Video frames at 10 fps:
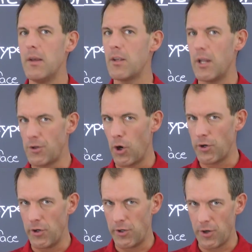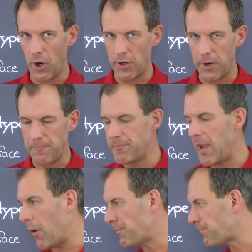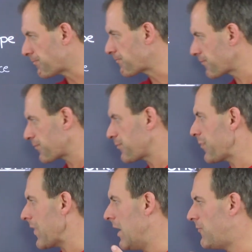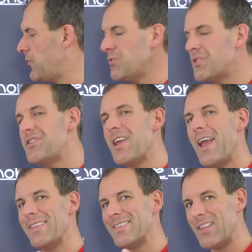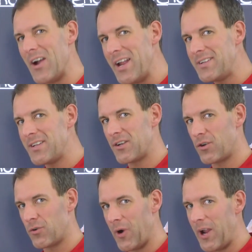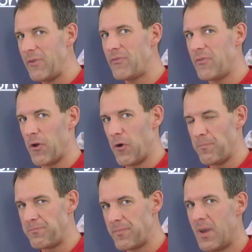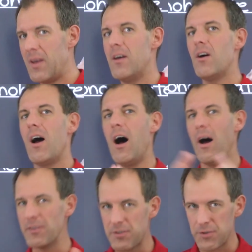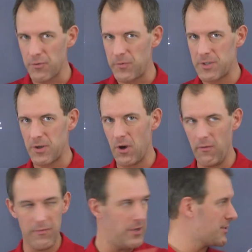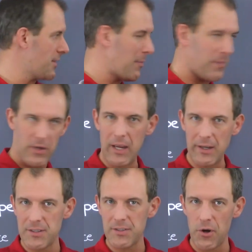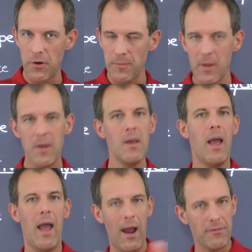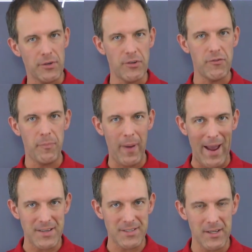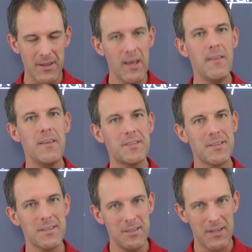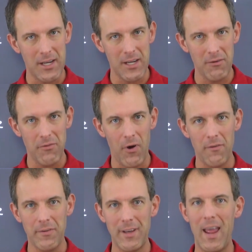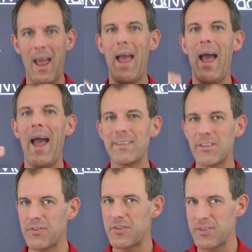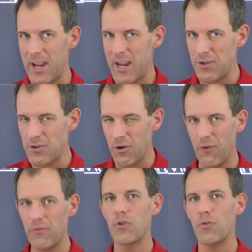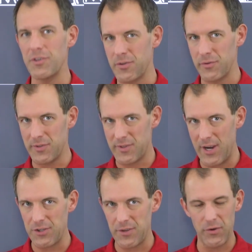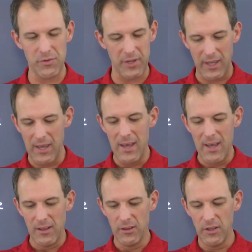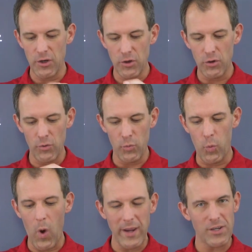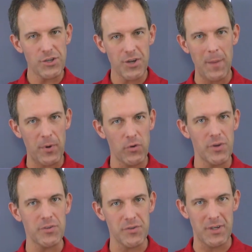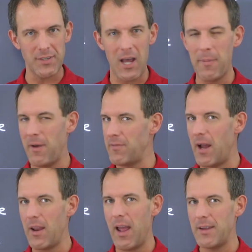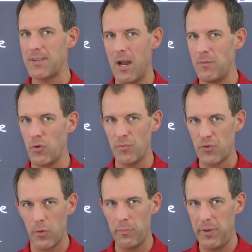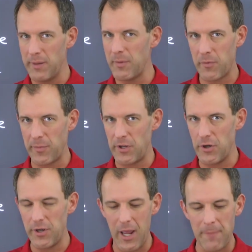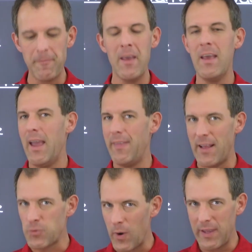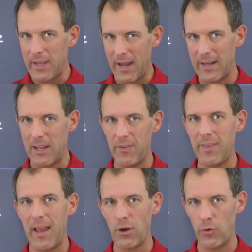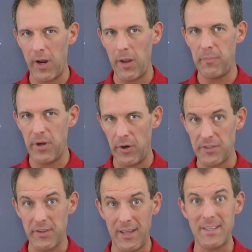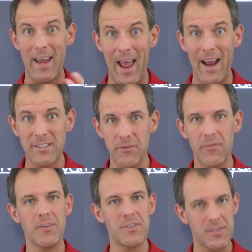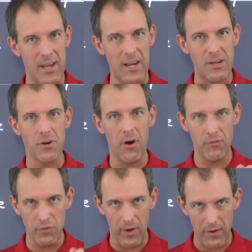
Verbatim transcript: get darker and darker. Now, if you see a light gray film on the surface of this type of kidney stone after you've passed it, this is indicative of an active stage of crystallization. Those like little whitish type of crystals on top have not had time to absorb pigment from the urine yet, and that's why they kind of give it that gray appearance. So that's an active stage of